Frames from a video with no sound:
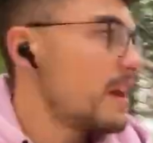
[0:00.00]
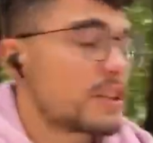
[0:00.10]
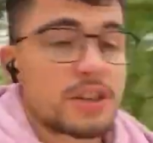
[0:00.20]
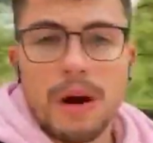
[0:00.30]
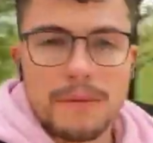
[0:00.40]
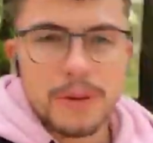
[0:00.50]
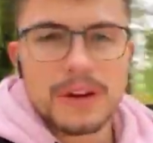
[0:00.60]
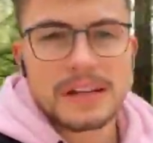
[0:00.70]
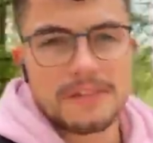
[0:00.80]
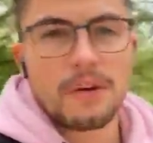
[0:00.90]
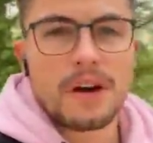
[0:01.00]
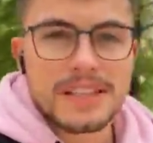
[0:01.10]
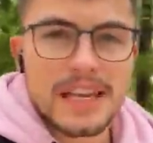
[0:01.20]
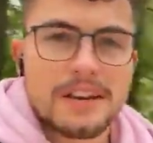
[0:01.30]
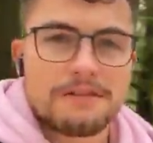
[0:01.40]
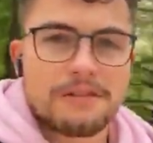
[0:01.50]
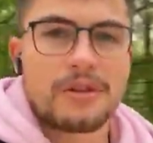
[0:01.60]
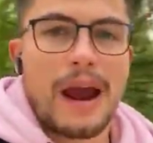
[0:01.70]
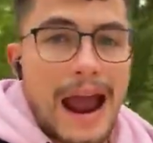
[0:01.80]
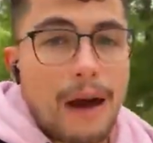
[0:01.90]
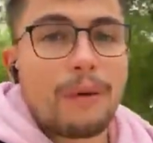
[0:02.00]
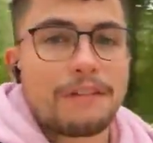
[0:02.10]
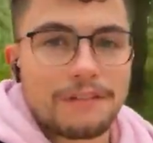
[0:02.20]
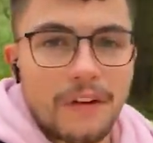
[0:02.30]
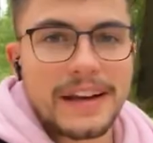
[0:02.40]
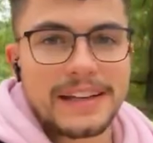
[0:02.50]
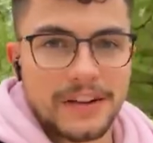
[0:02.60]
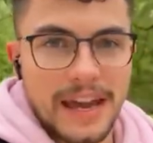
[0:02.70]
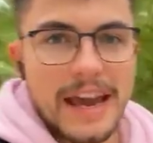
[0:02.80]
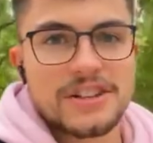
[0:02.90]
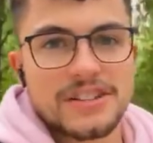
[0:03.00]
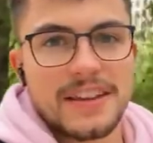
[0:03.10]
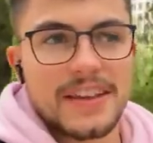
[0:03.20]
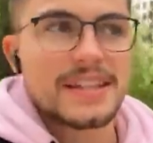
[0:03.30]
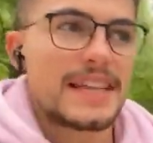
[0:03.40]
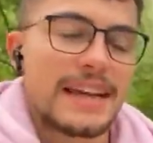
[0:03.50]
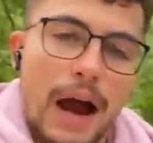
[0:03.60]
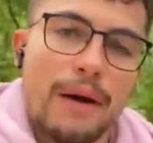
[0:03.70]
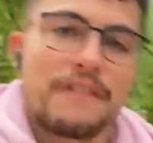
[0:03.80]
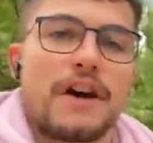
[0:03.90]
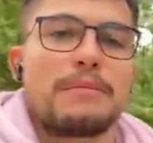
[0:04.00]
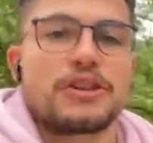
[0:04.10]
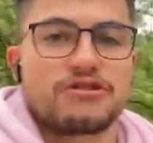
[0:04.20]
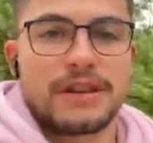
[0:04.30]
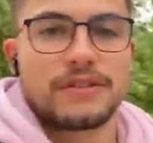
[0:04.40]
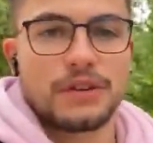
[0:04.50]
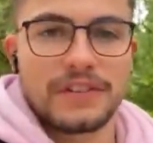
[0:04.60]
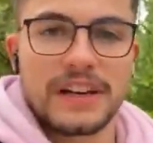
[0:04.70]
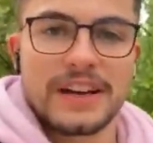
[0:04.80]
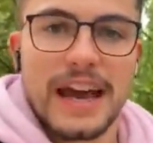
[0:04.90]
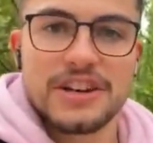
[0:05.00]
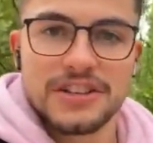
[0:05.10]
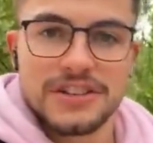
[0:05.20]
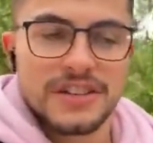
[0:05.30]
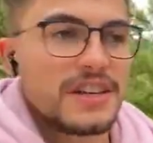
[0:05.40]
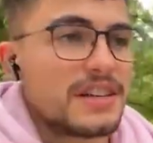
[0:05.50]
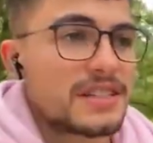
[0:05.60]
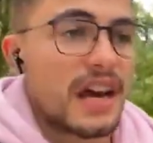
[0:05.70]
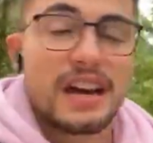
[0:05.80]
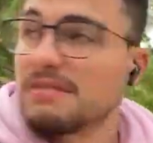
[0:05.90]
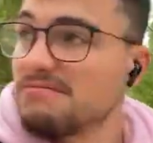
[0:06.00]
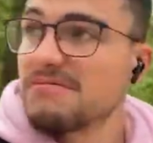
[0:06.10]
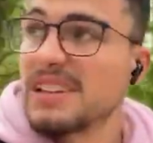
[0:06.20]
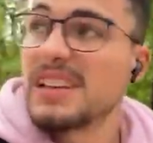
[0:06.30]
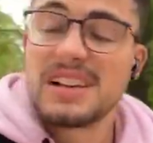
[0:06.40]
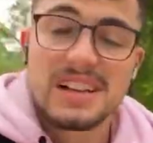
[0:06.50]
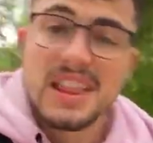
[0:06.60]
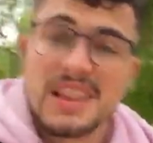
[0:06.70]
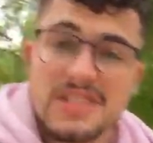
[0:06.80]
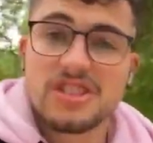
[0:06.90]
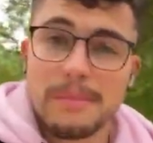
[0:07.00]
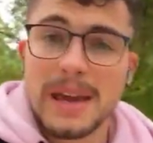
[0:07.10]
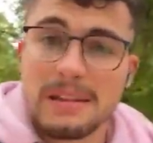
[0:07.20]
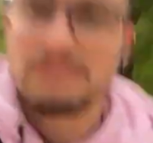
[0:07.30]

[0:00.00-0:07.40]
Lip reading: So what I'm doing is I thought I'd take you through how I find locations like this and how I find my street photography locations. So let's jump in.